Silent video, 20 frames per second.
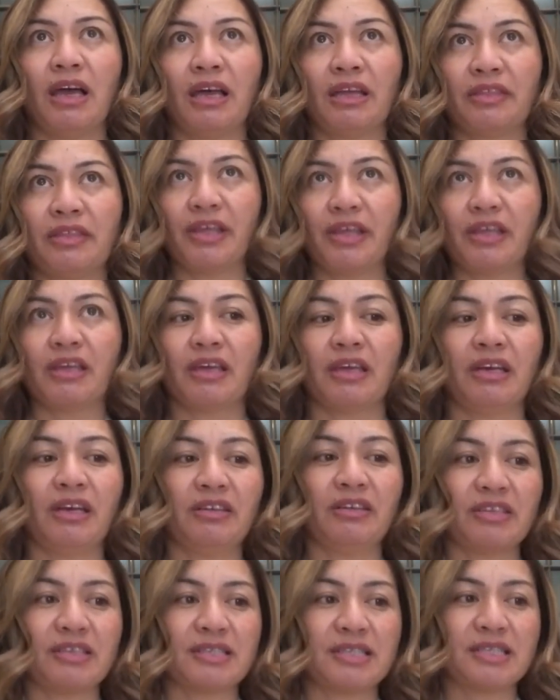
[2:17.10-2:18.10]
I think, can
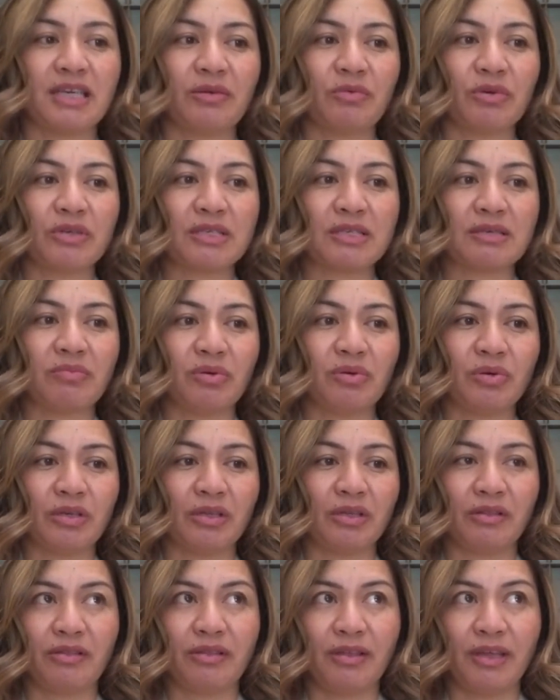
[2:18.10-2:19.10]
I just say what's
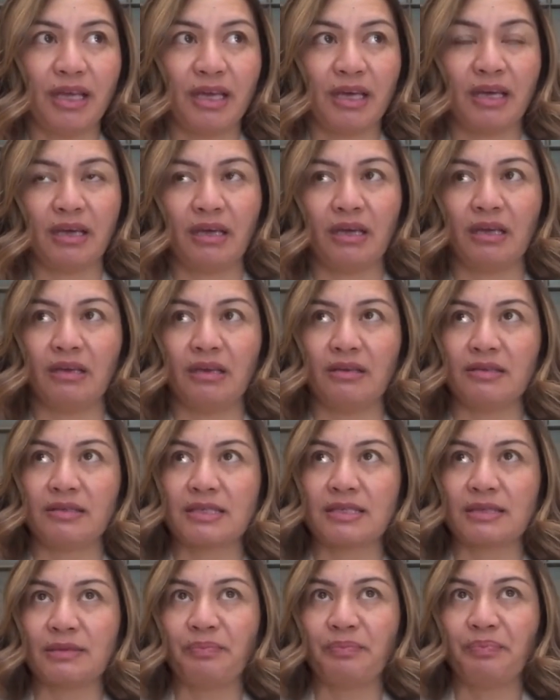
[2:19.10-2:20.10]
important there
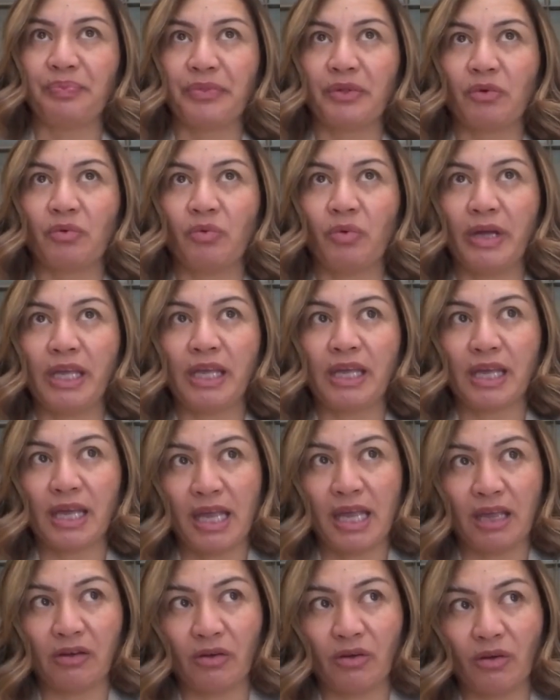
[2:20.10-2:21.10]
is we
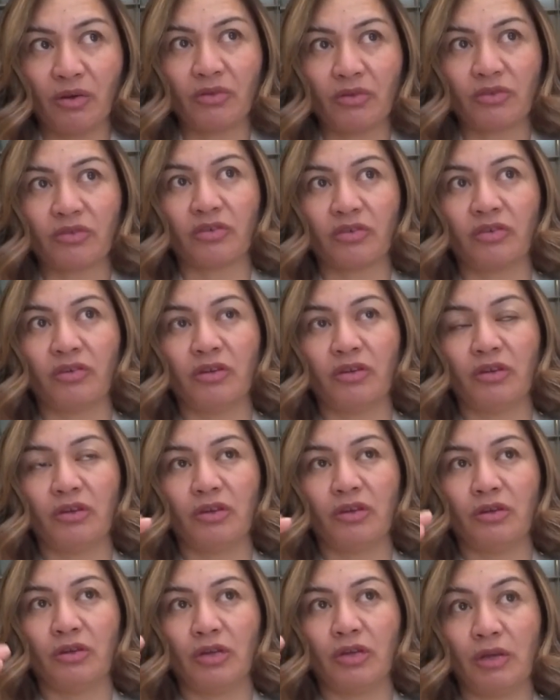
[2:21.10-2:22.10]
cannot,
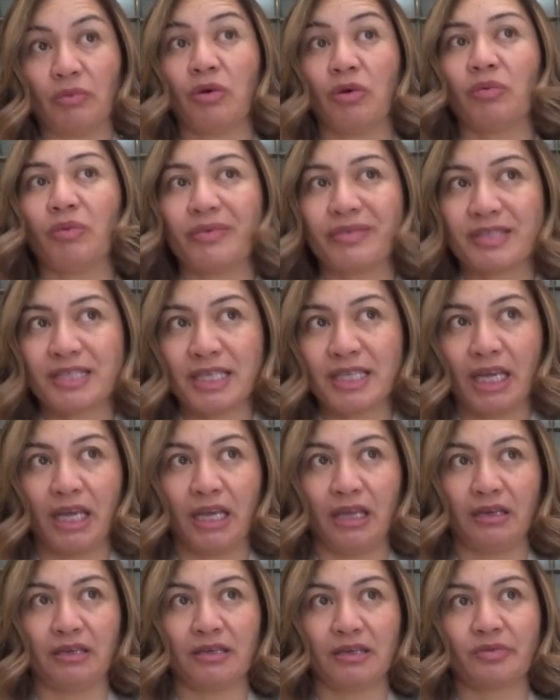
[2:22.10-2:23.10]
and what we've
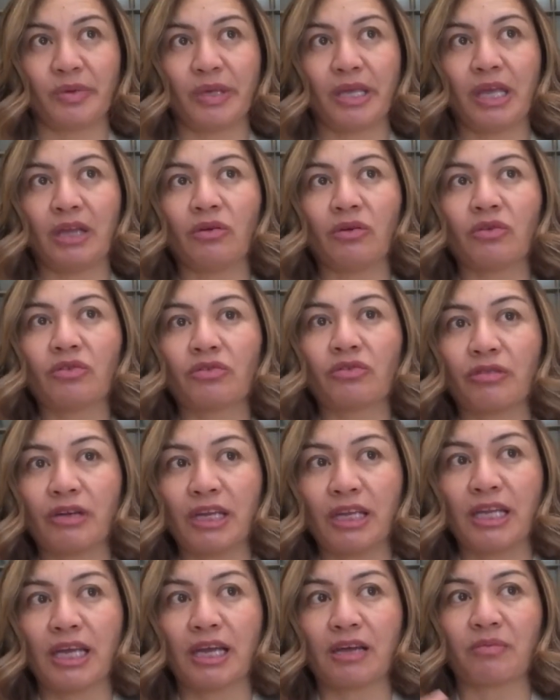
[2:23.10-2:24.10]
seen is we cannot
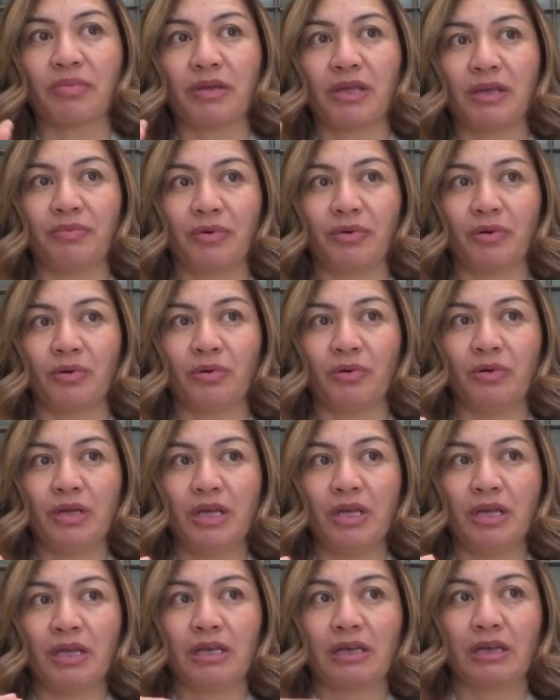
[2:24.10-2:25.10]
treat young
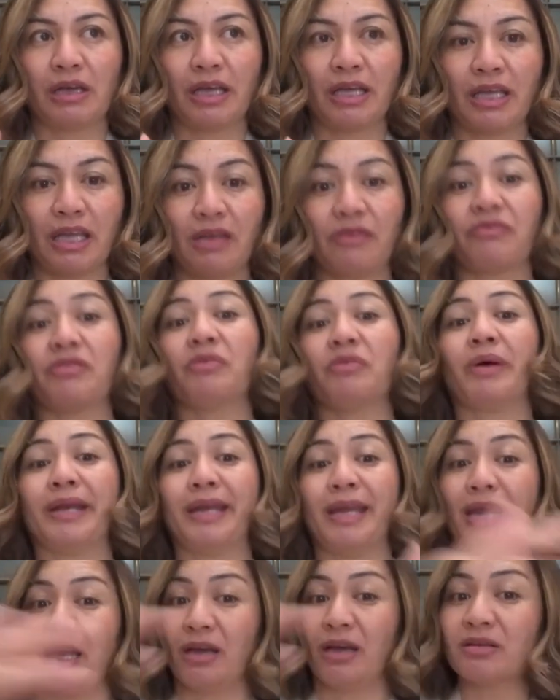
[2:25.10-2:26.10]
people like
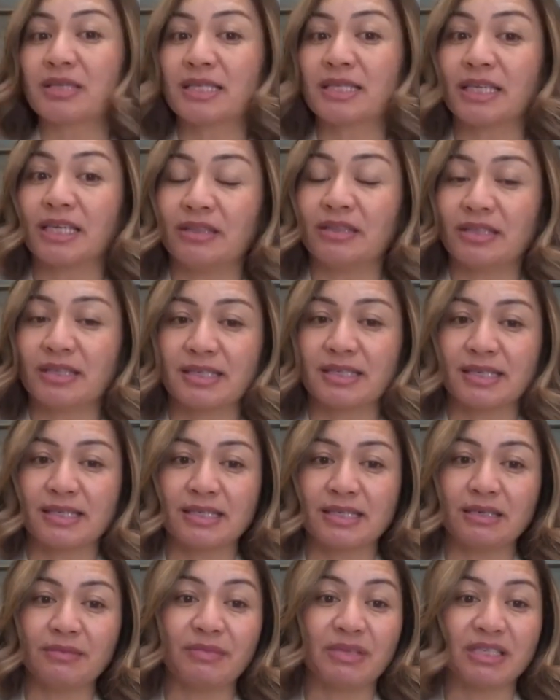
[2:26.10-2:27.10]
everyone else in the
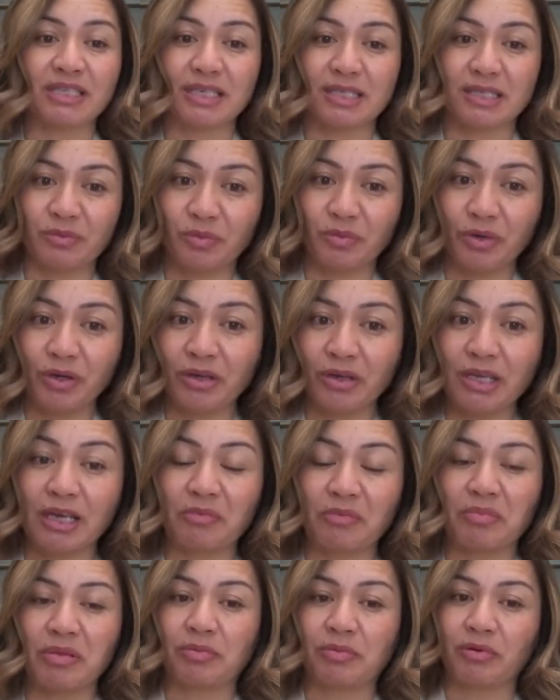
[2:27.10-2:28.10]
system. It doesn't work.
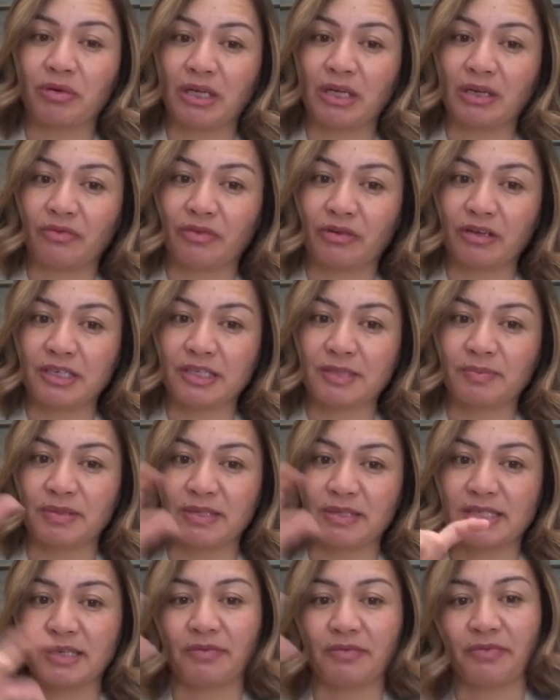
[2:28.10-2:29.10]
Young people need very
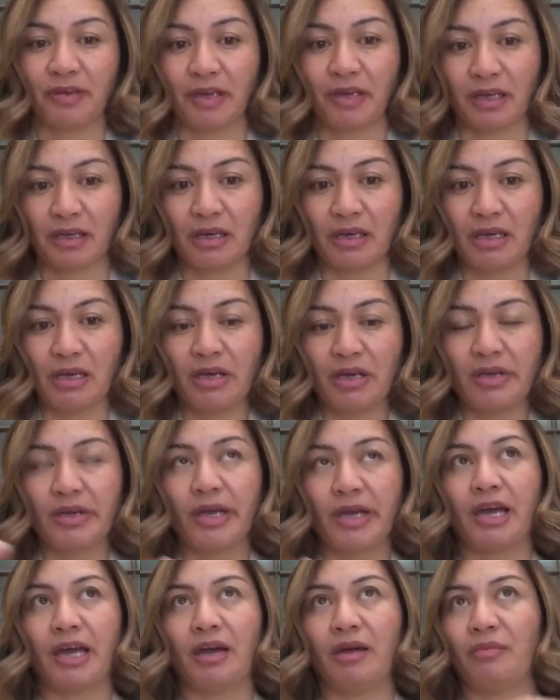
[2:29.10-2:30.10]
specific
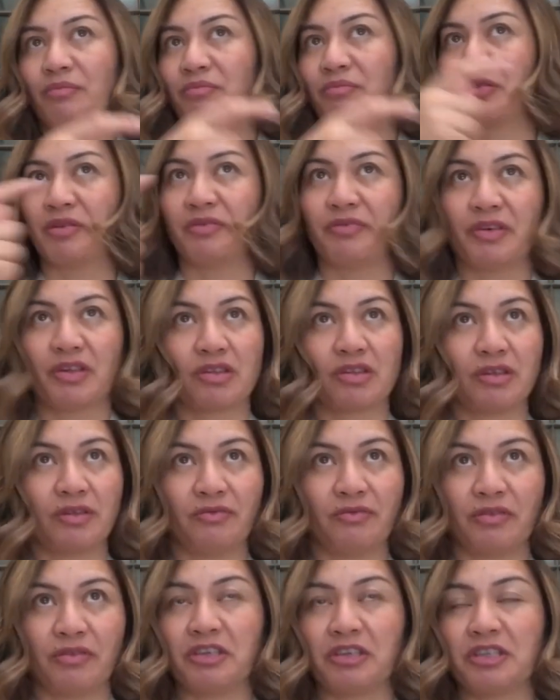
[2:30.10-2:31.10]

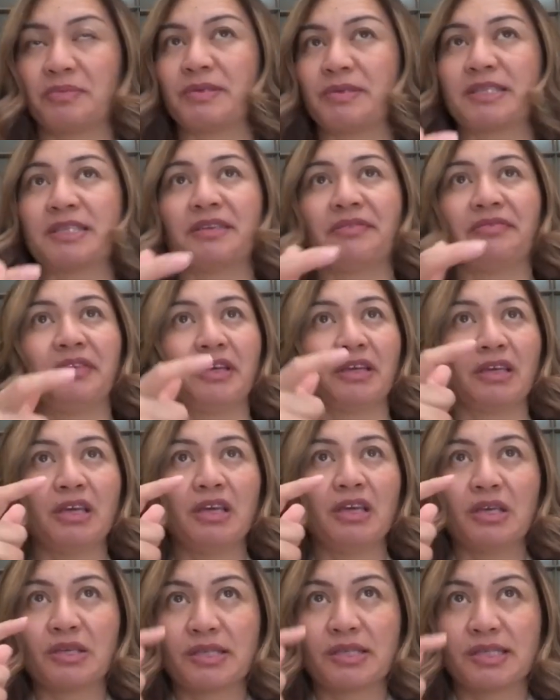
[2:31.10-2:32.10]
provision, very specific
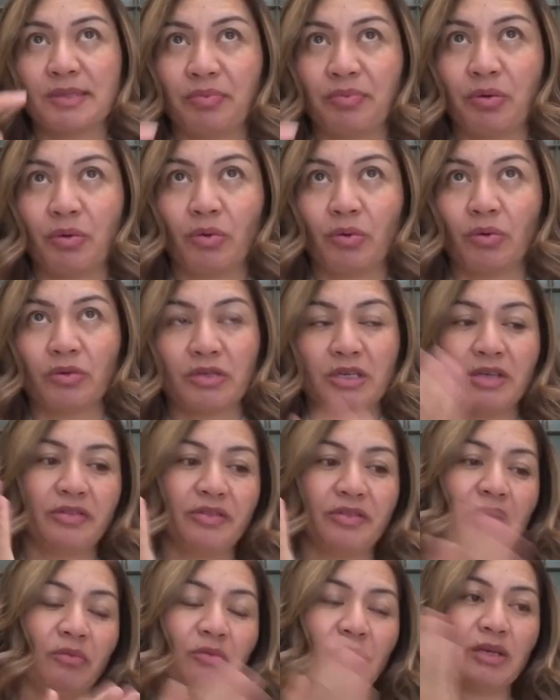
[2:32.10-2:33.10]

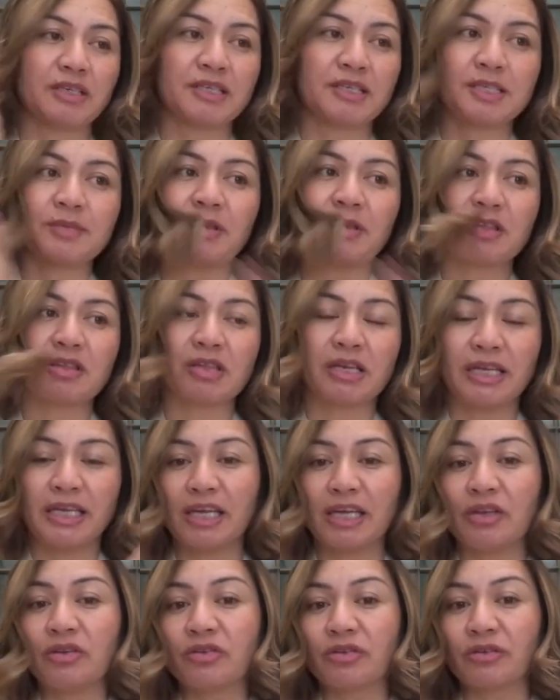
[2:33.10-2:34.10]
support that will
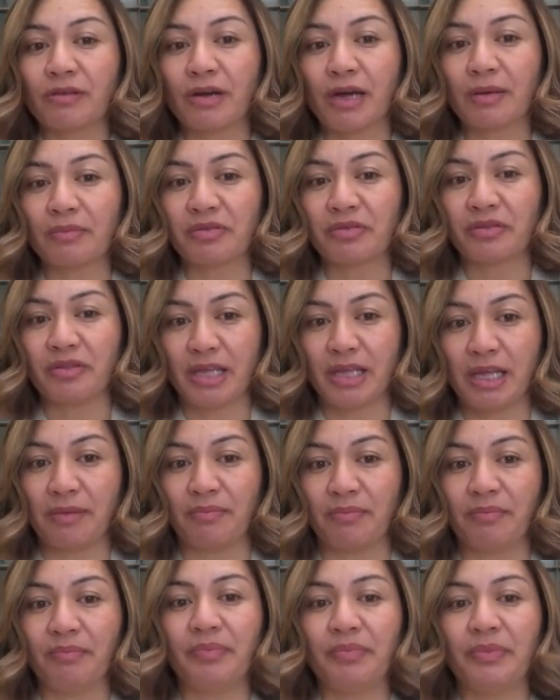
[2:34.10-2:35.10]
especially interrupt
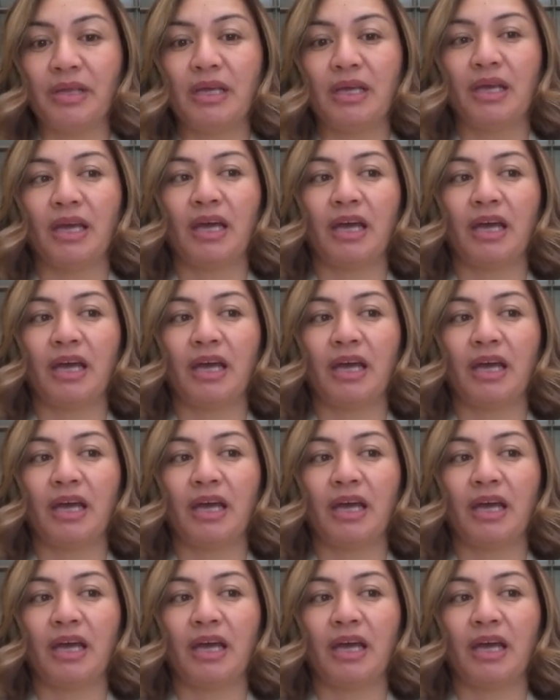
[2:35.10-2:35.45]
them